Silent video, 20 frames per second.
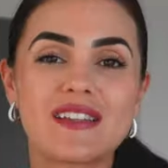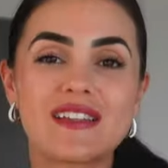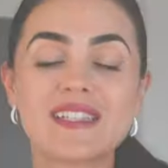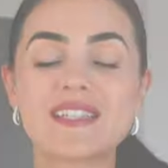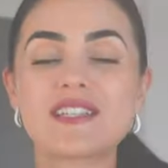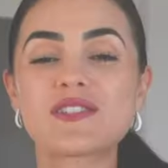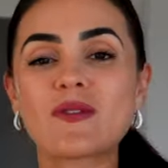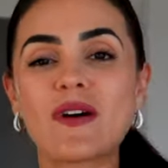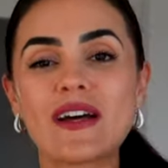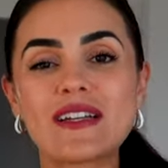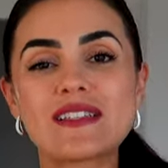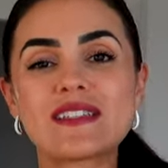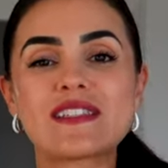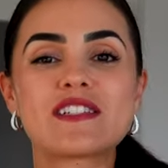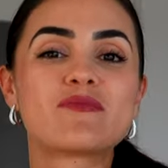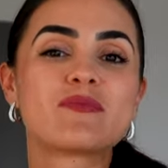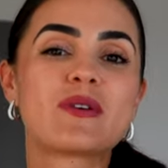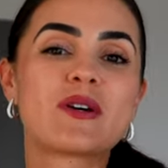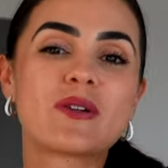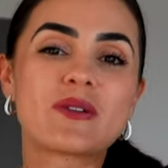This is quite
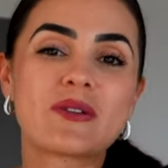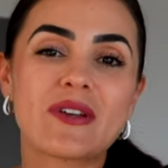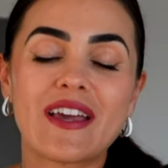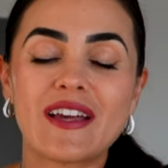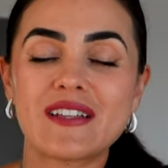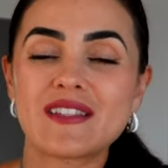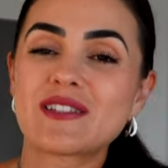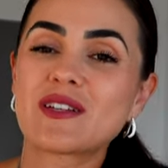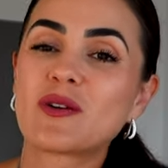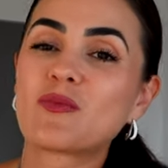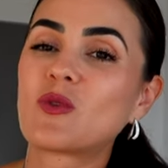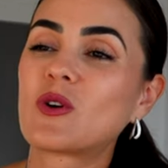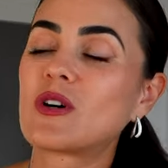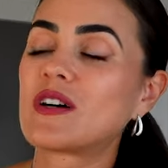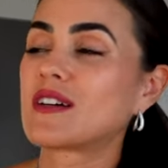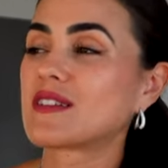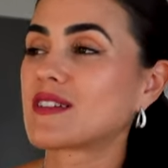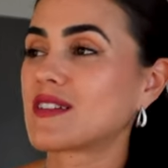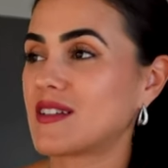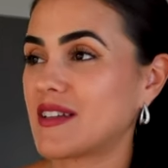simple. You get
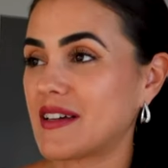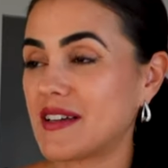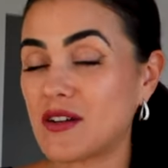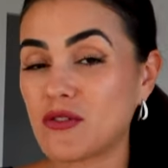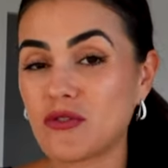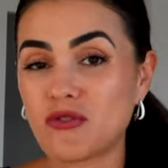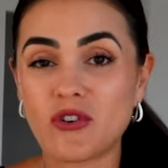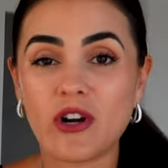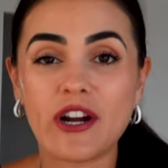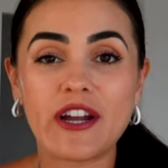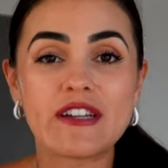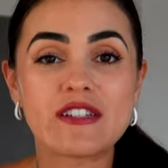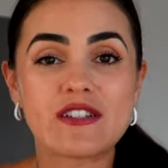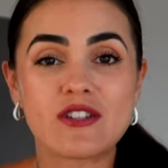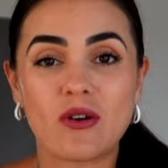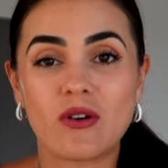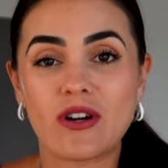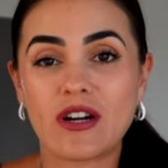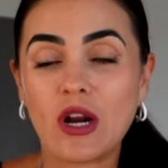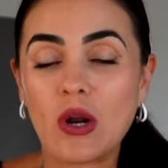someone like a friend
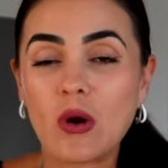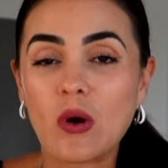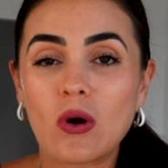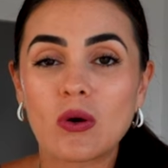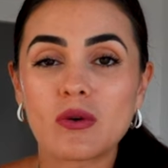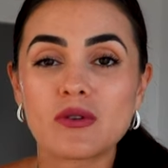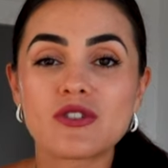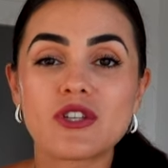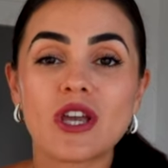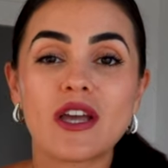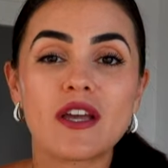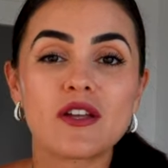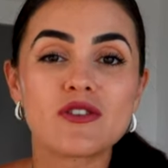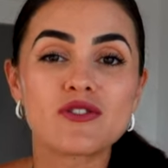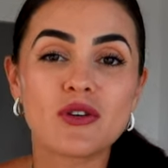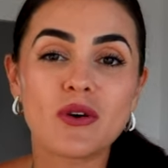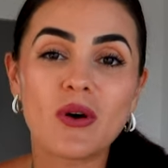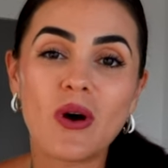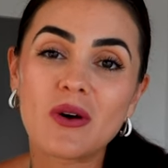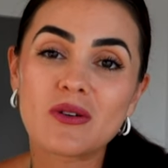or a coach
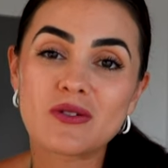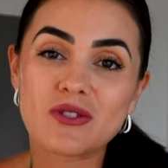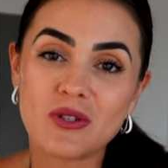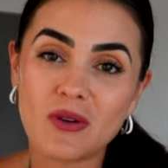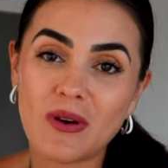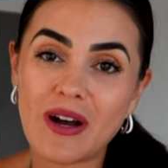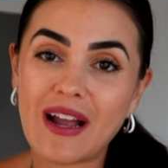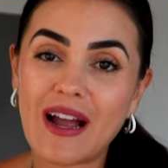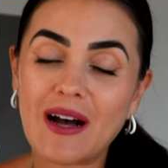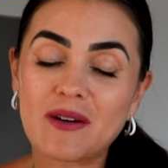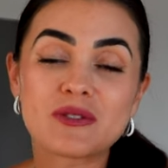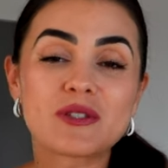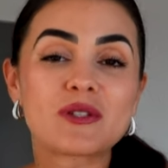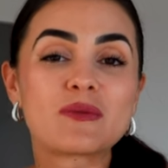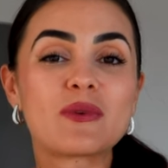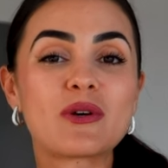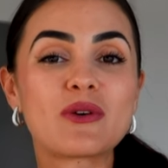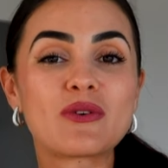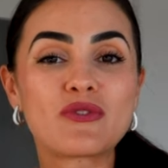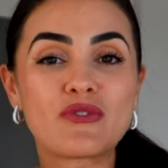to hold you
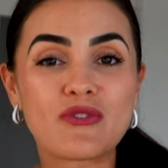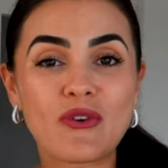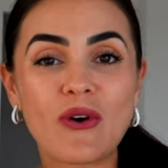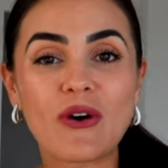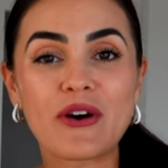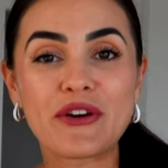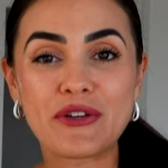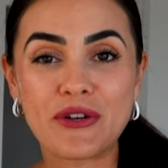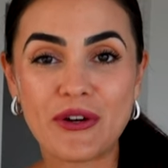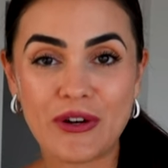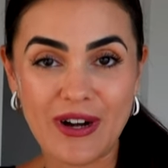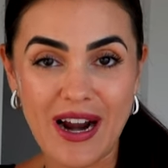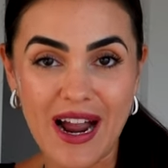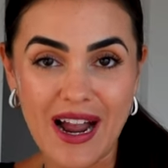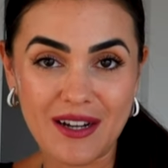accountable for your